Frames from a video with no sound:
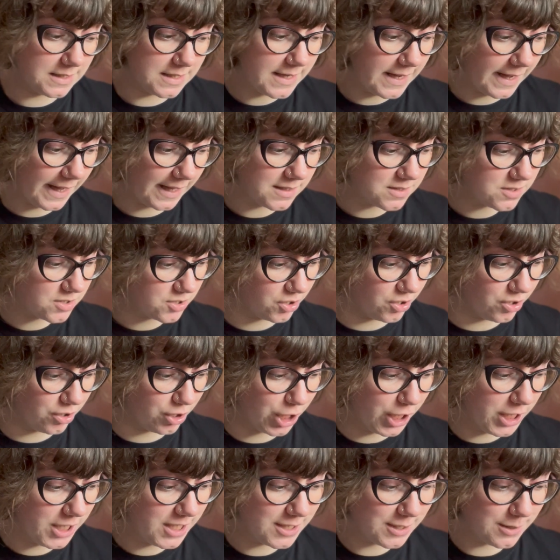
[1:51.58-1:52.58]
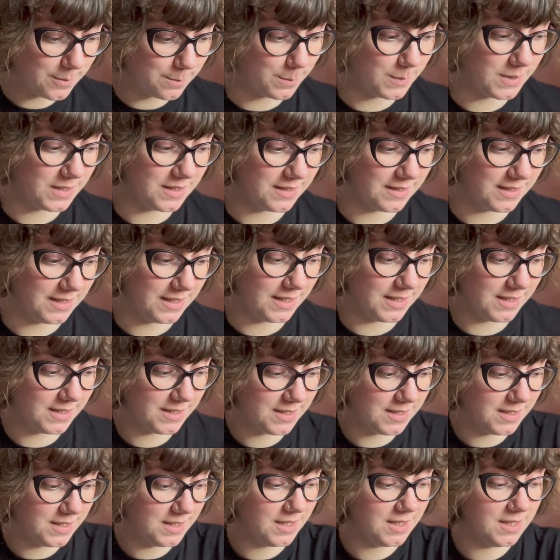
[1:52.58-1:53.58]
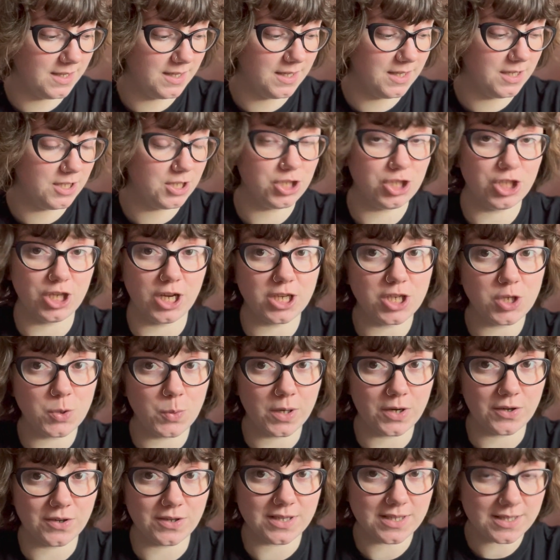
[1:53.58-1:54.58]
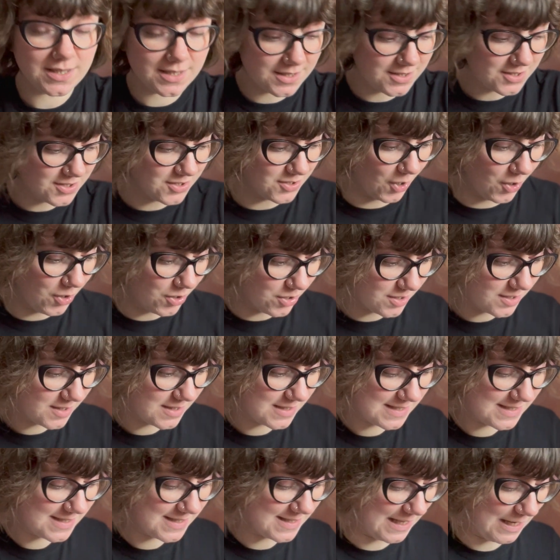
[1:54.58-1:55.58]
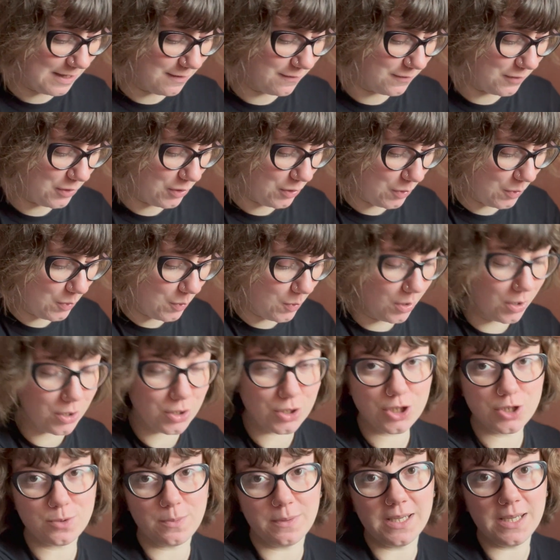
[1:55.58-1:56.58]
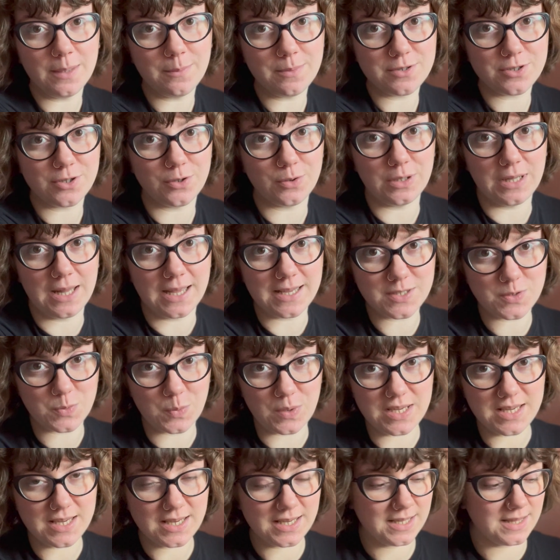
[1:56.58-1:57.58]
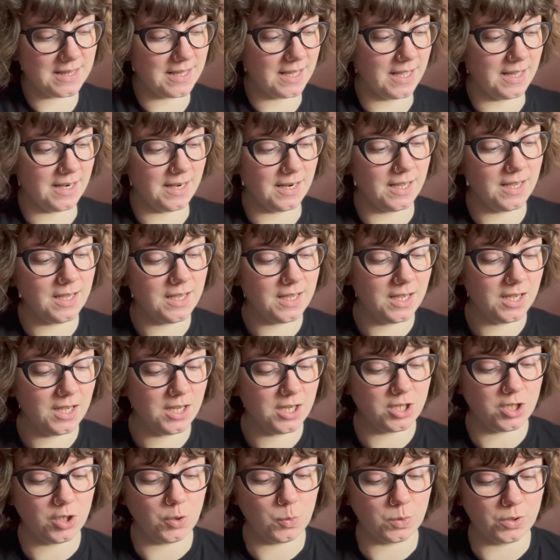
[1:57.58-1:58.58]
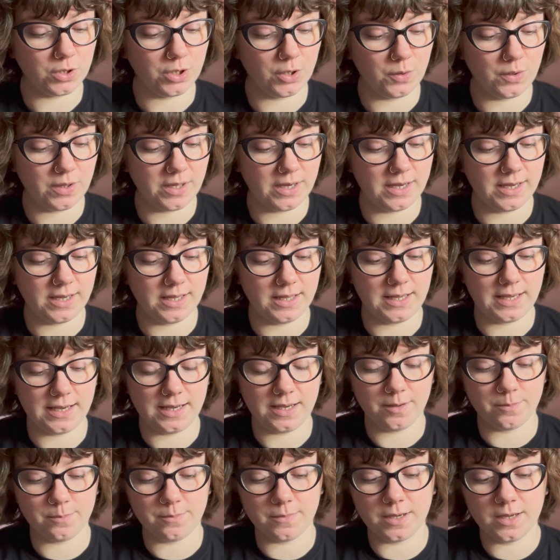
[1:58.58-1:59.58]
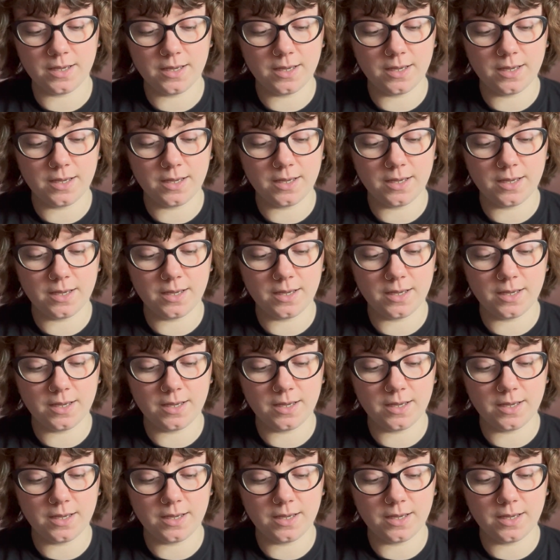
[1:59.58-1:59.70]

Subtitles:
cast on my January socks. If you watched my episode last week, then you will know that I am